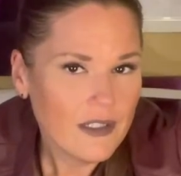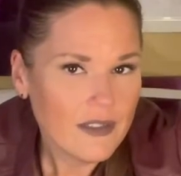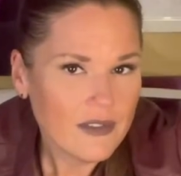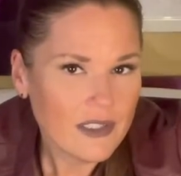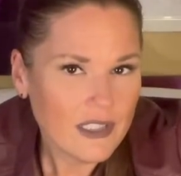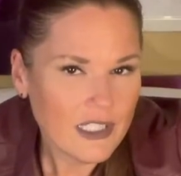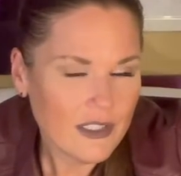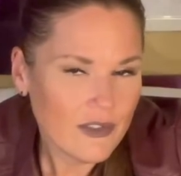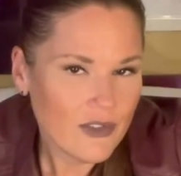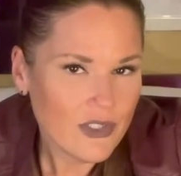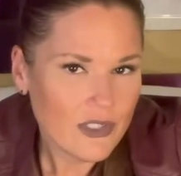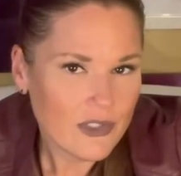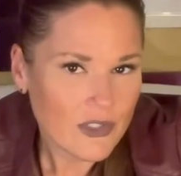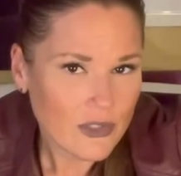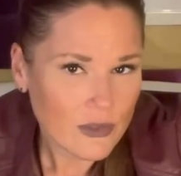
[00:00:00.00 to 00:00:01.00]
The energy
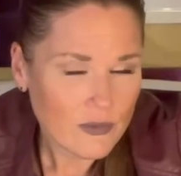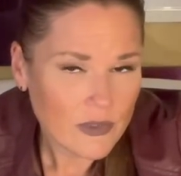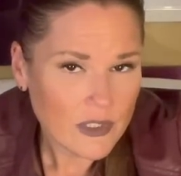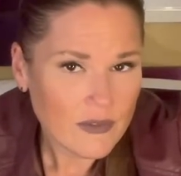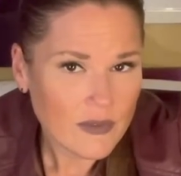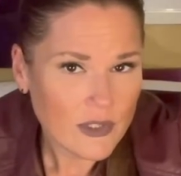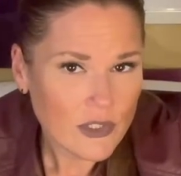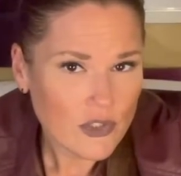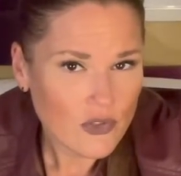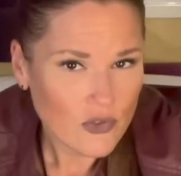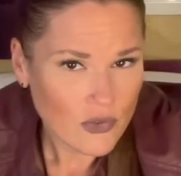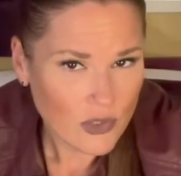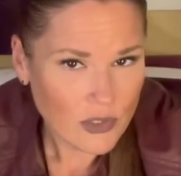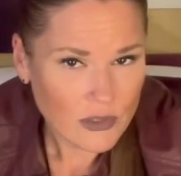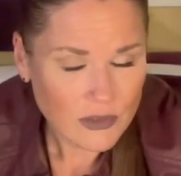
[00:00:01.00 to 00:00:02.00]
is so very, very
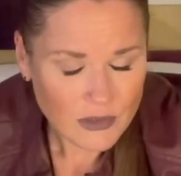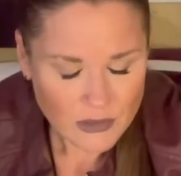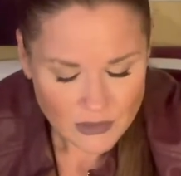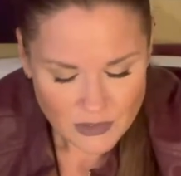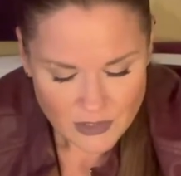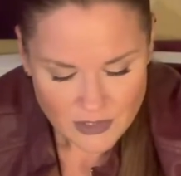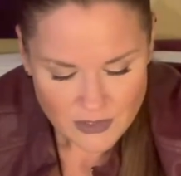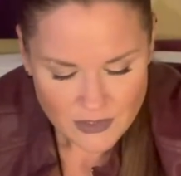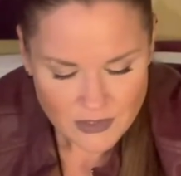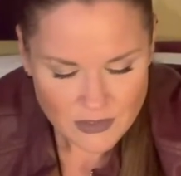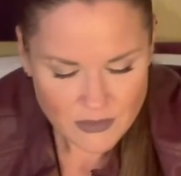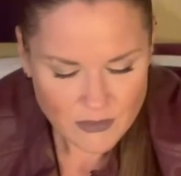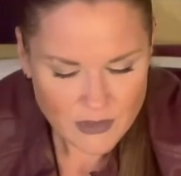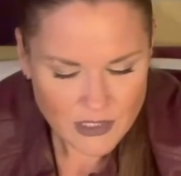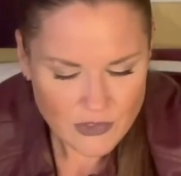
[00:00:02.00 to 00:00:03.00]
strong.
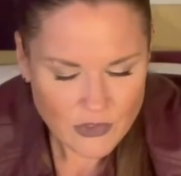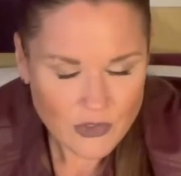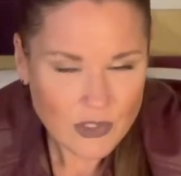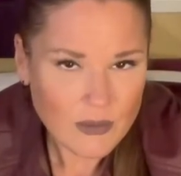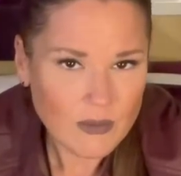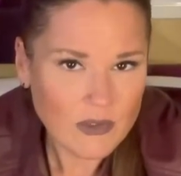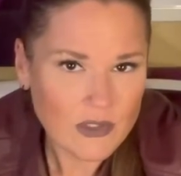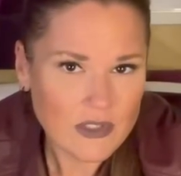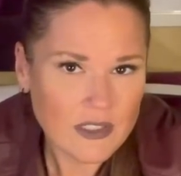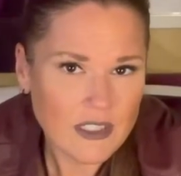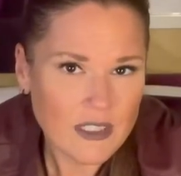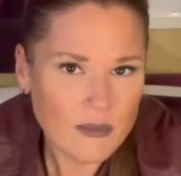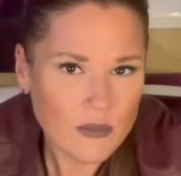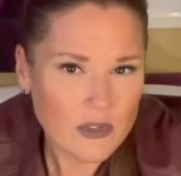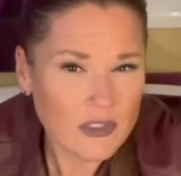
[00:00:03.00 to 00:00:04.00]
This relationship feels a
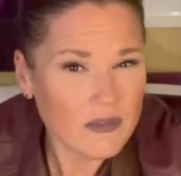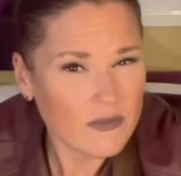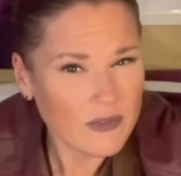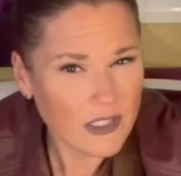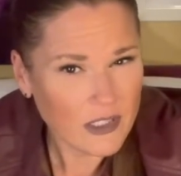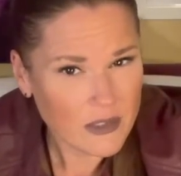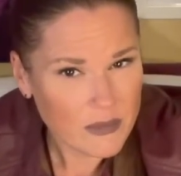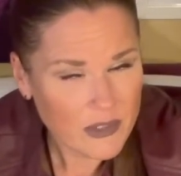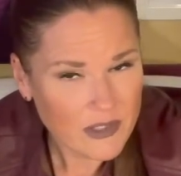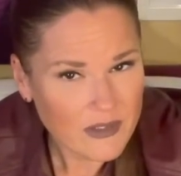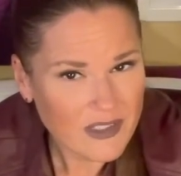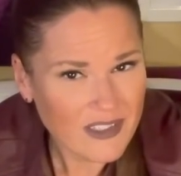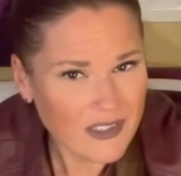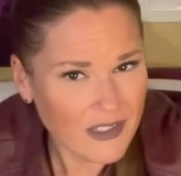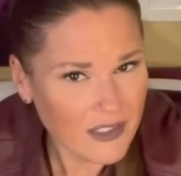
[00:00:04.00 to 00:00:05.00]
lot more developed
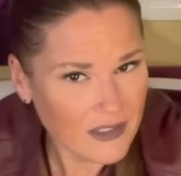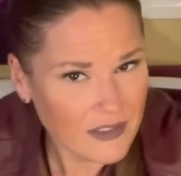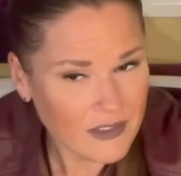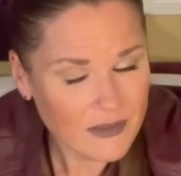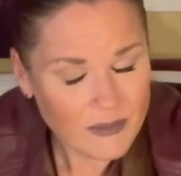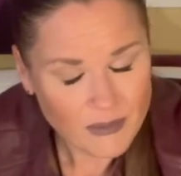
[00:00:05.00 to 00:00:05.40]
than that.